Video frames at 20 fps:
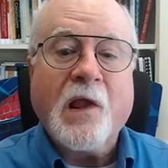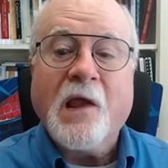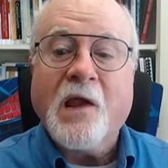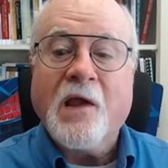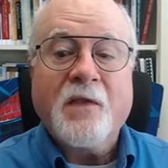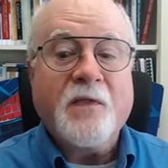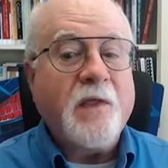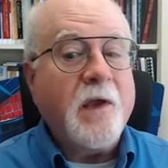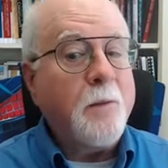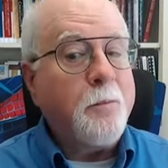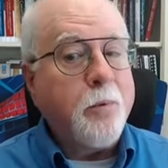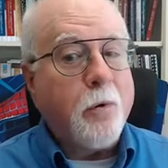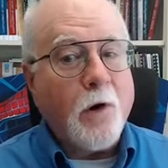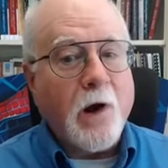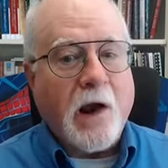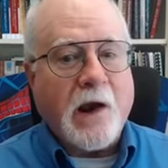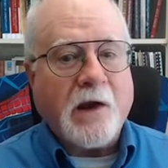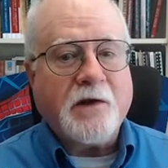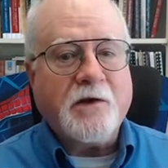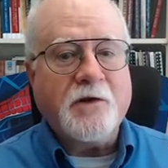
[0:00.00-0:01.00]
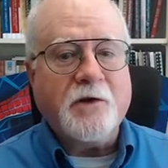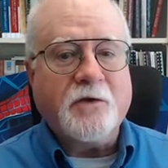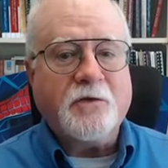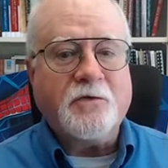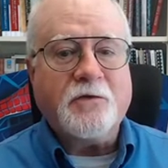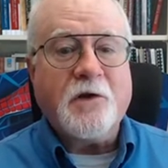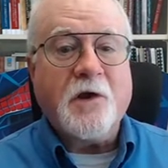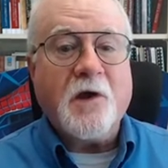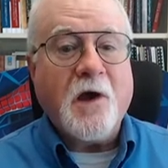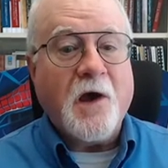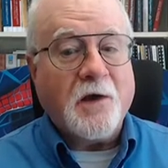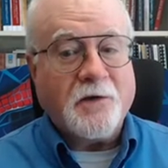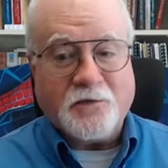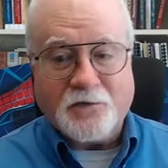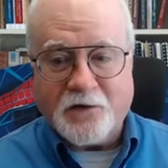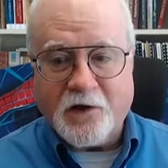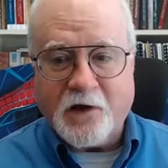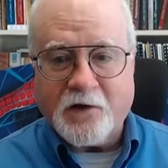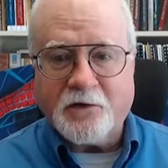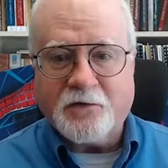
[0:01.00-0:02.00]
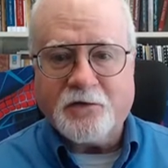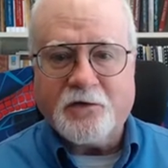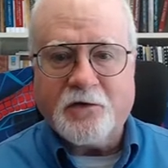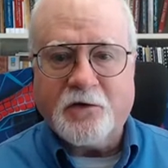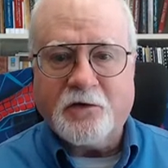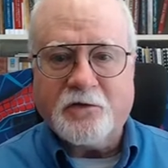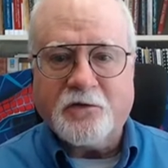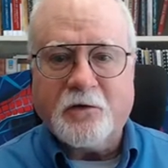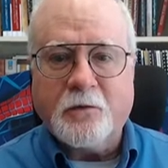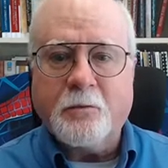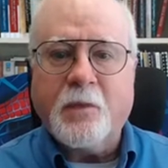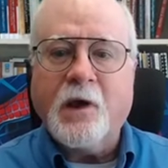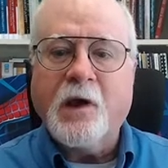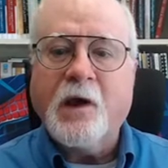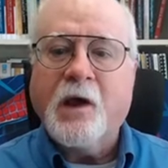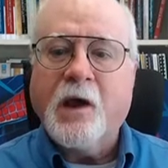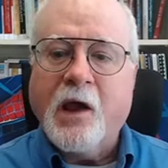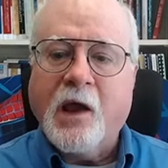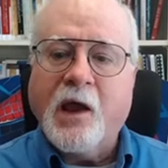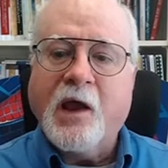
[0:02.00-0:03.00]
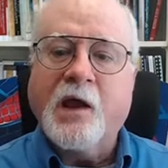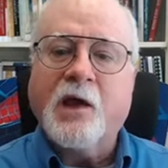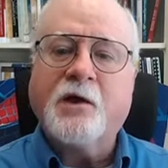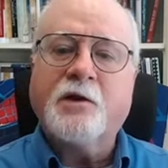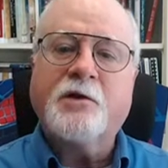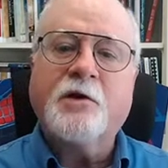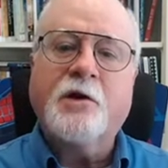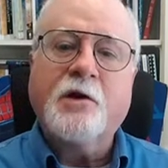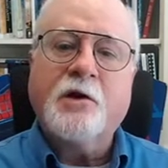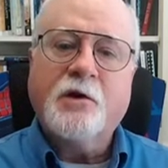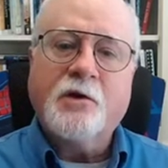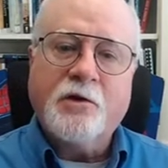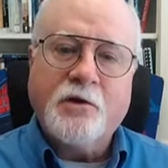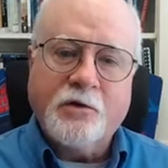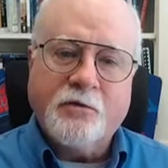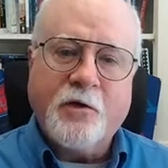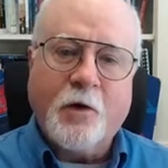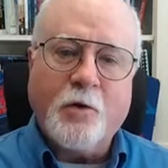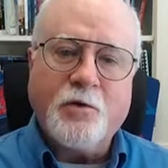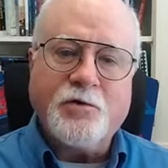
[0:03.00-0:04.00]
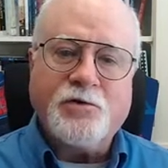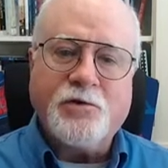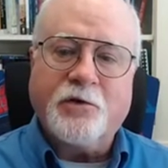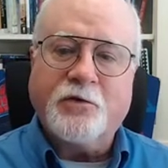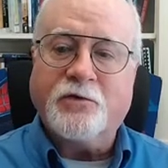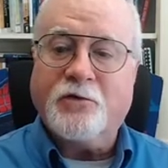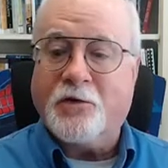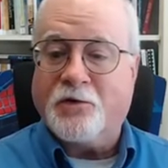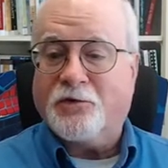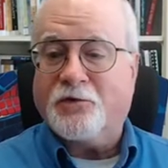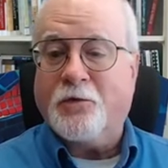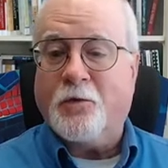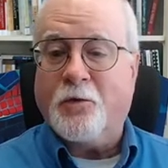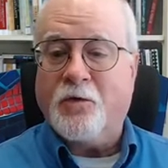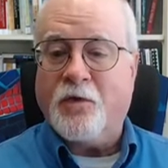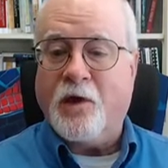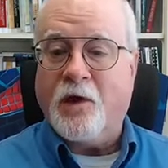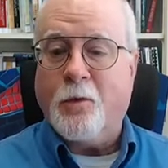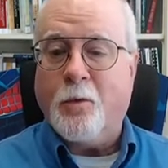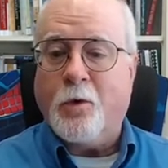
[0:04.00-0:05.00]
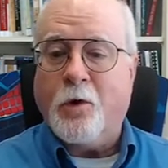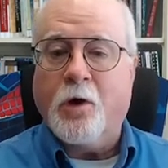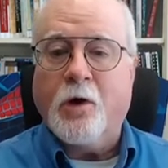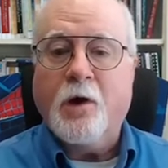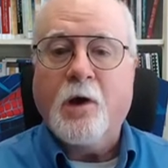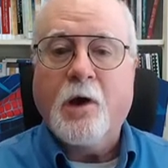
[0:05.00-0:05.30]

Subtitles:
They practiced asceticism and devotions, and so they were